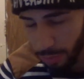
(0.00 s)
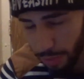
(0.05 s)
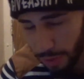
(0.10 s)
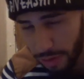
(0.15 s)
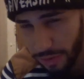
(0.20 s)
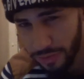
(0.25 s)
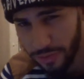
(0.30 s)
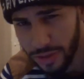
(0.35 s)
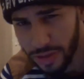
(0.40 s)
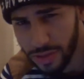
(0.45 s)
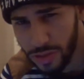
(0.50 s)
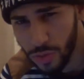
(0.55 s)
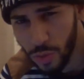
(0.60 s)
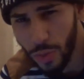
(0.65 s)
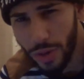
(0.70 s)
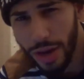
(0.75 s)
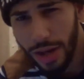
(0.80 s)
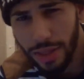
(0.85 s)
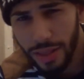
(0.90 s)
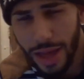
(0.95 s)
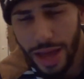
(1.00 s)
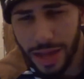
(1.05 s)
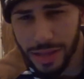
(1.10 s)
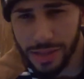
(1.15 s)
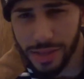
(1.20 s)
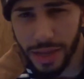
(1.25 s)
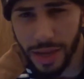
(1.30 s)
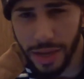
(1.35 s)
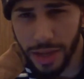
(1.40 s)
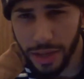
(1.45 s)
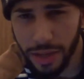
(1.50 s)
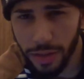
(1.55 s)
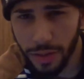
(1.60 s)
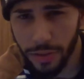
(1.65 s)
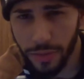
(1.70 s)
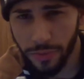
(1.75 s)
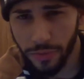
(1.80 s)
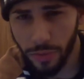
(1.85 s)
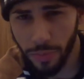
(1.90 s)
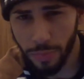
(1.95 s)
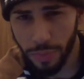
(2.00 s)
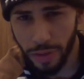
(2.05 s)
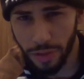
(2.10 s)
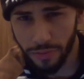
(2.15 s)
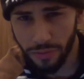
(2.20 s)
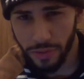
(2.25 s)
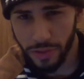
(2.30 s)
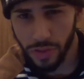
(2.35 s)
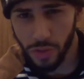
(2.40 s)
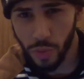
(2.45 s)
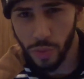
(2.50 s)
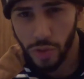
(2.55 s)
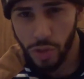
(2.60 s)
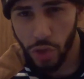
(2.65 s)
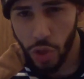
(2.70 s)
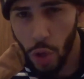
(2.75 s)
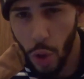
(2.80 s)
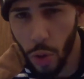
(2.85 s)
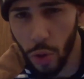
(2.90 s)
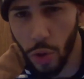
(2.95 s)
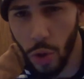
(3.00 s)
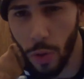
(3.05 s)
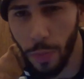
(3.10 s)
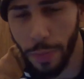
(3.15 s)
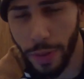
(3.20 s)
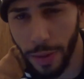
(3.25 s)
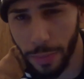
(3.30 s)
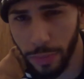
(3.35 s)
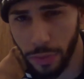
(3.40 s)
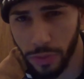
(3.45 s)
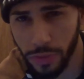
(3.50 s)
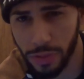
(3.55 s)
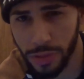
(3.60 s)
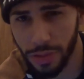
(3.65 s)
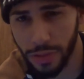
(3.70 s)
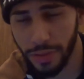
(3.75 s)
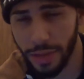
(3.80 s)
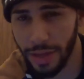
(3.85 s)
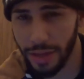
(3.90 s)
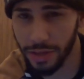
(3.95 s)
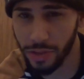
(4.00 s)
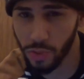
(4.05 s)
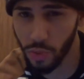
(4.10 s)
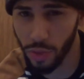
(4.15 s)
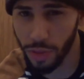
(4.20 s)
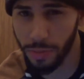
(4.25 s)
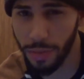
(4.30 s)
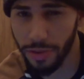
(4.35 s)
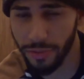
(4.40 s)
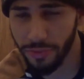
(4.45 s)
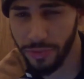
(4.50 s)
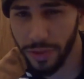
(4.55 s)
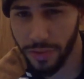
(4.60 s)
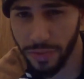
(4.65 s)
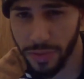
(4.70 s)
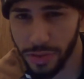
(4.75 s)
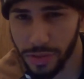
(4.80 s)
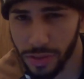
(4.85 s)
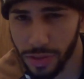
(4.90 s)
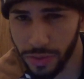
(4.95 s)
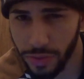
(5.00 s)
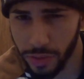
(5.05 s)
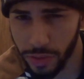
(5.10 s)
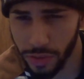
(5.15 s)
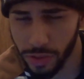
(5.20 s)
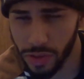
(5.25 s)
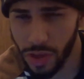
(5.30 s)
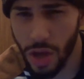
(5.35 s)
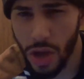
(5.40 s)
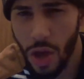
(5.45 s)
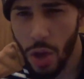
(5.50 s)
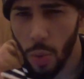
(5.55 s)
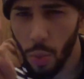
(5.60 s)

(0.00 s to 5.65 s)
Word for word: breakfast? What I last ate for breakfast was Cocoa Pebbles. That is one of my favorite cereals.